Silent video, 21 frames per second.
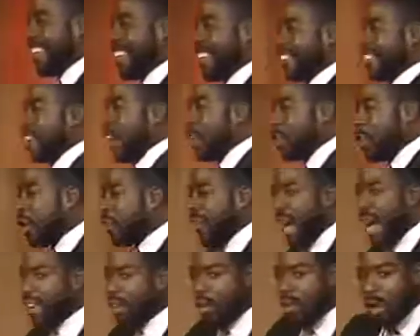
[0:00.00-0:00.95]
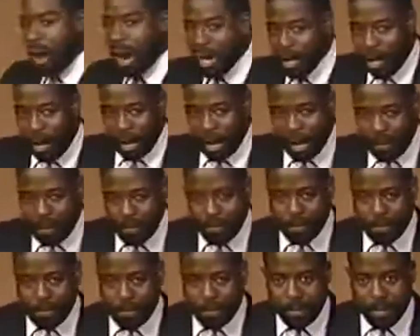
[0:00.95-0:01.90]
So you've got to work on it.
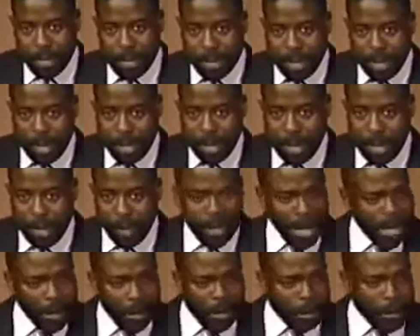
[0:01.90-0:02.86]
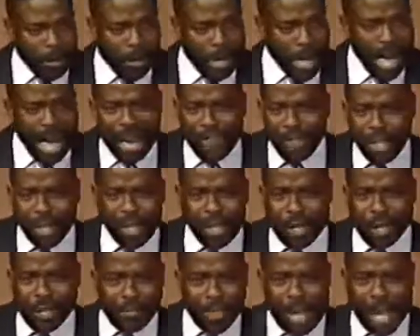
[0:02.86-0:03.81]
When other folk are having a
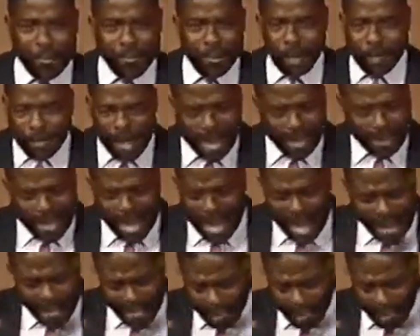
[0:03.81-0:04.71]
good time, you've got to have